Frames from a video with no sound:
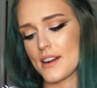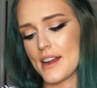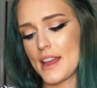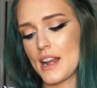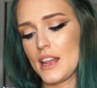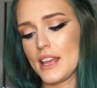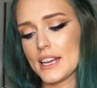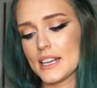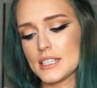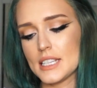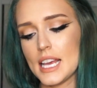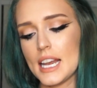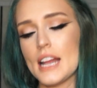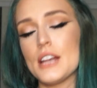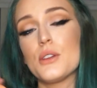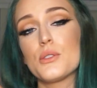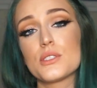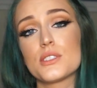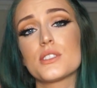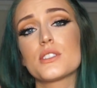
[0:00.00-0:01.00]
and like I said, I
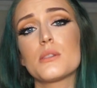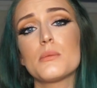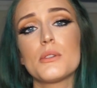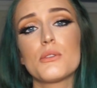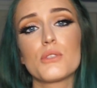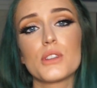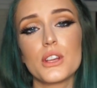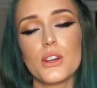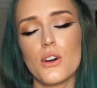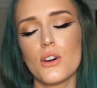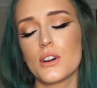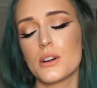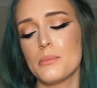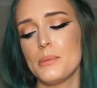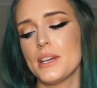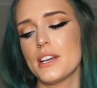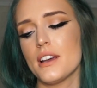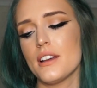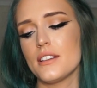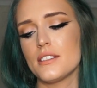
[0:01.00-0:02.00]
know this is going to be really hard
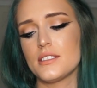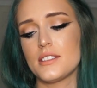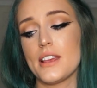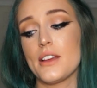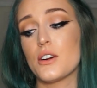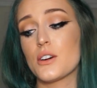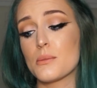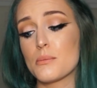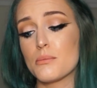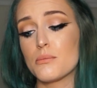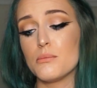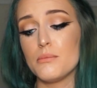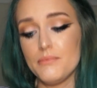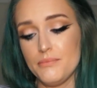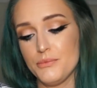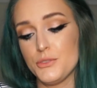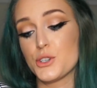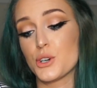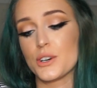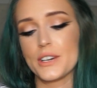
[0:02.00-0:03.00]
because they are
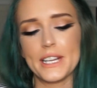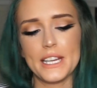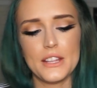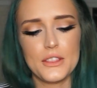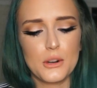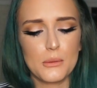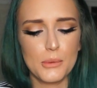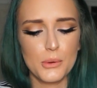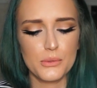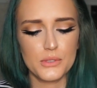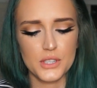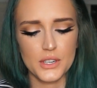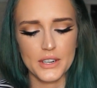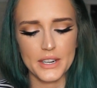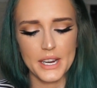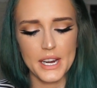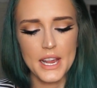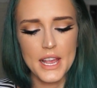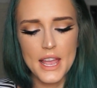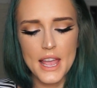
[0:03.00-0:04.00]
dirty, they're both
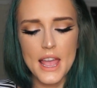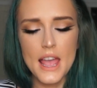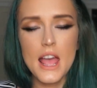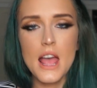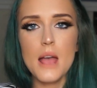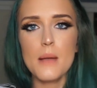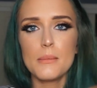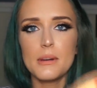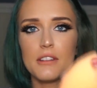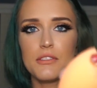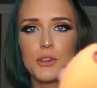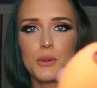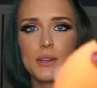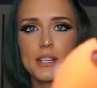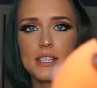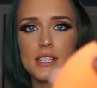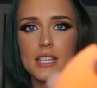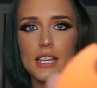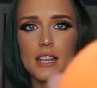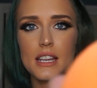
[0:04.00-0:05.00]
dirty, but if you can
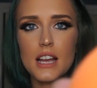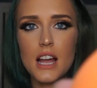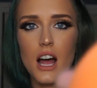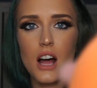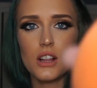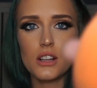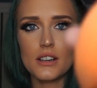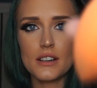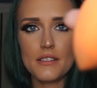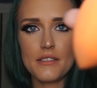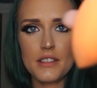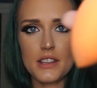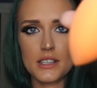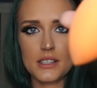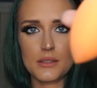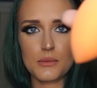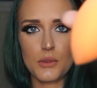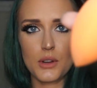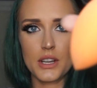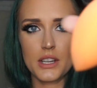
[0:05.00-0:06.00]
see the color of
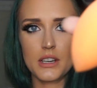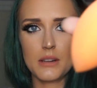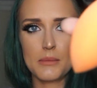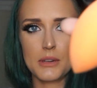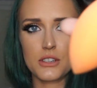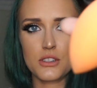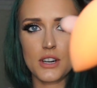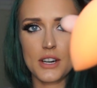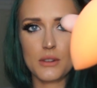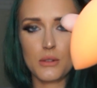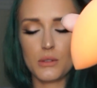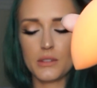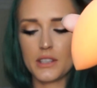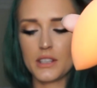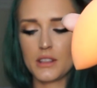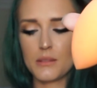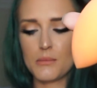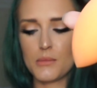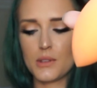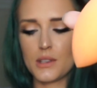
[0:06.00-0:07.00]
this one, I'm going to try and hold
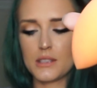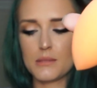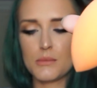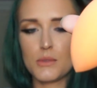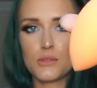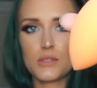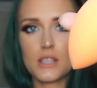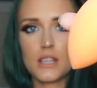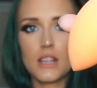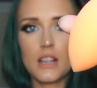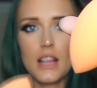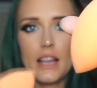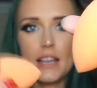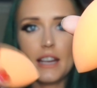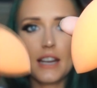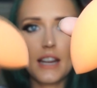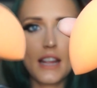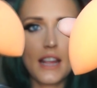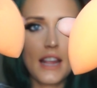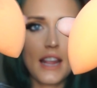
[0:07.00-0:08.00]
it as most in the light,
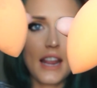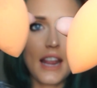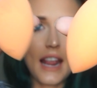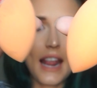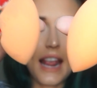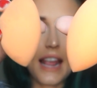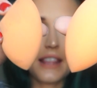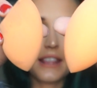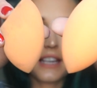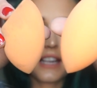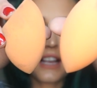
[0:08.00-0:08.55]
and the